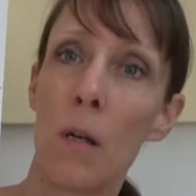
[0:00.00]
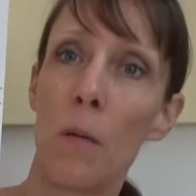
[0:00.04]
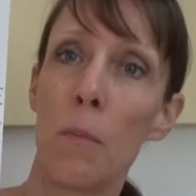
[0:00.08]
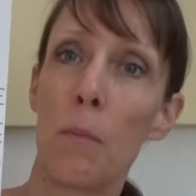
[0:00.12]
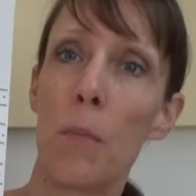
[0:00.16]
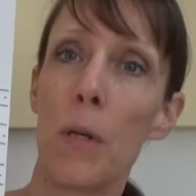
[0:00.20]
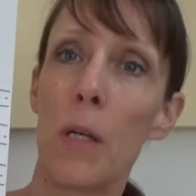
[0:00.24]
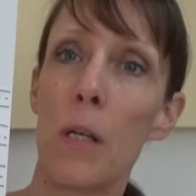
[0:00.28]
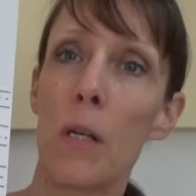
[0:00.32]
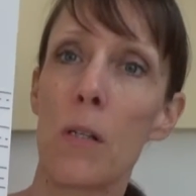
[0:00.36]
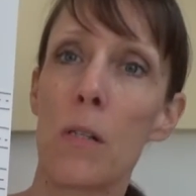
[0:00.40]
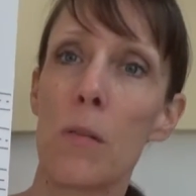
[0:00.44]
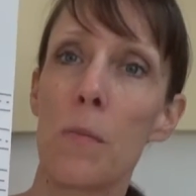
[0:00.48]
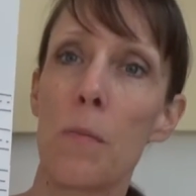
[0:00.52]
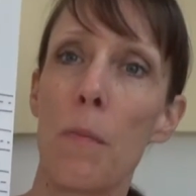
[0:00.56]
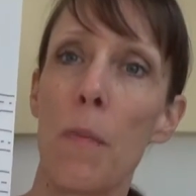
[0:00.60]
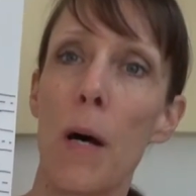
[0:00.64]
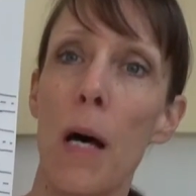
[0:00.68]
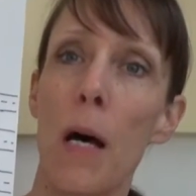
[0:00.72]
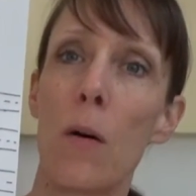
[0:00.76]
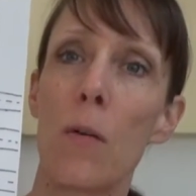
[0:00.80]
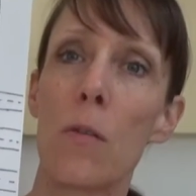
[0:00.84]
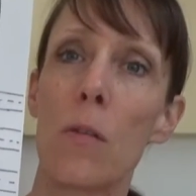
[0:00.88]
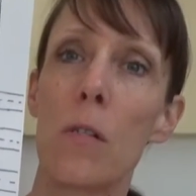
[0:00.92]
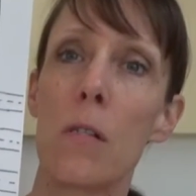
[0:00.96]
because
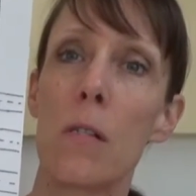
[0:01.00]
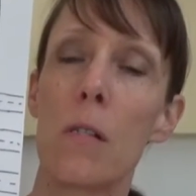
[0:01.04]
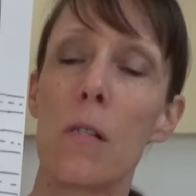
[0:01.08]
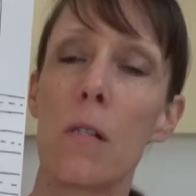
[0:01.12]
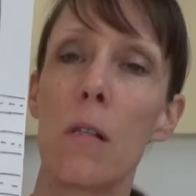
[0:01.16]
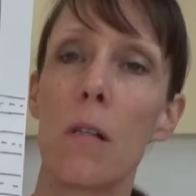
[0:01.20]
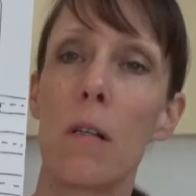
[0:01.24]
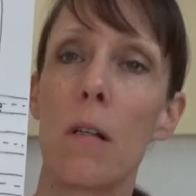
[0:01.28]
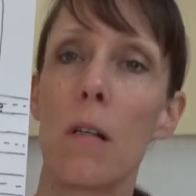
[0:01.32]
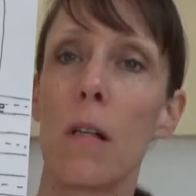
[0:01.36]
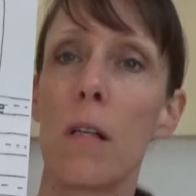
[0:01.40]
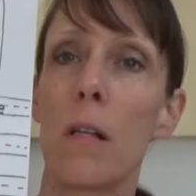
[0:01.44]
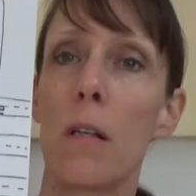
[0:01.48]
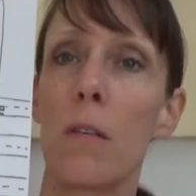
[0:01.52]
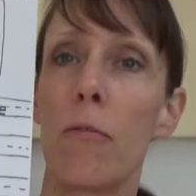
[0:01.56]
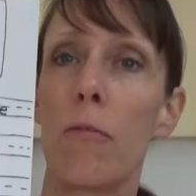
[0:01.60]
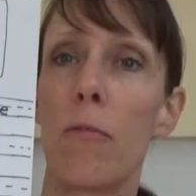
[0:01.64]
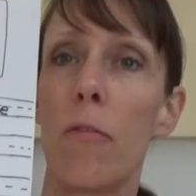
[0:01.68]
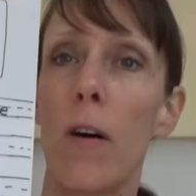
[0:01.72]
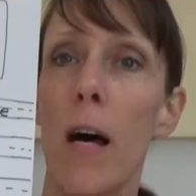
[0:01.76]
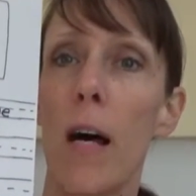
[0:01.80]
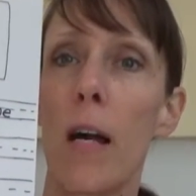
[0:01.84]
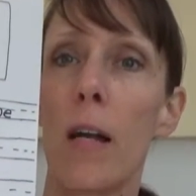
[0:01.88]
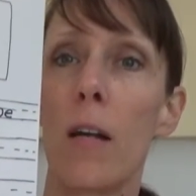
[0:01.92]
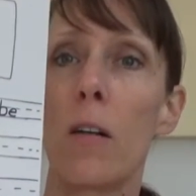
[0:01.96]
Mouse lit a
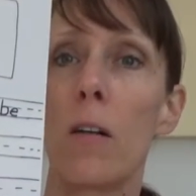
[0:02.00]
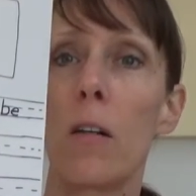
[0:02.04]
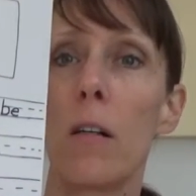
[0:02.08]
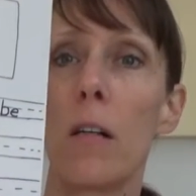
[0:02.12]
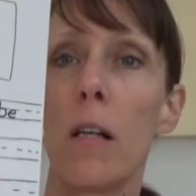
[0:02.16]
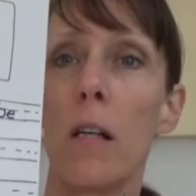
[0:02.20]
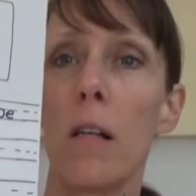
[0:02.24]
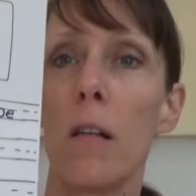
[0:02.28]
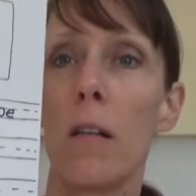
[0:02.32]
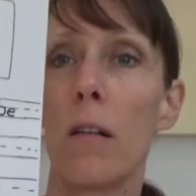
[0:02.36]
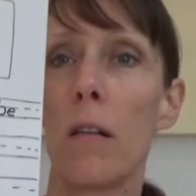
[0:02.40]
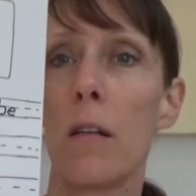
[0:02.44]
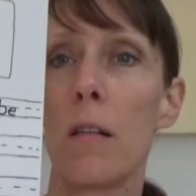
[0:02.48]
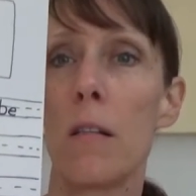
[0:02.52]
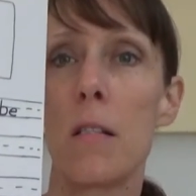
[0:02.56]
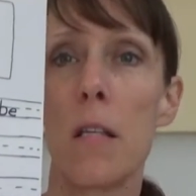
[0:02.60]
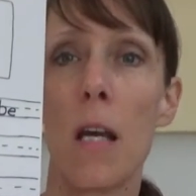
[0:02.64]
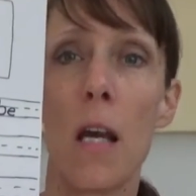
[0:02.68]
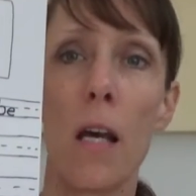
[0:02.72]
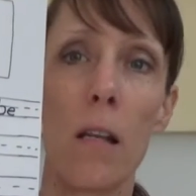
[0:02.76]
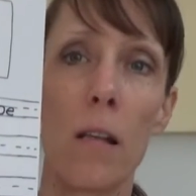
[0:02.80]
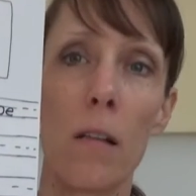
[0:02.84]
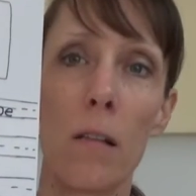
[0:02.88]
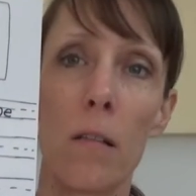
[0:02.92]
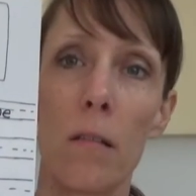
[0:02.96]
fire in the
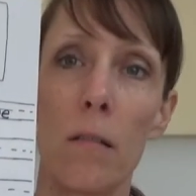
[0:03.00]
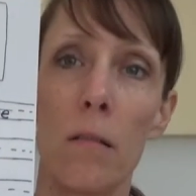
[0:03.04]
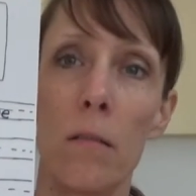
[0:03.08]
den.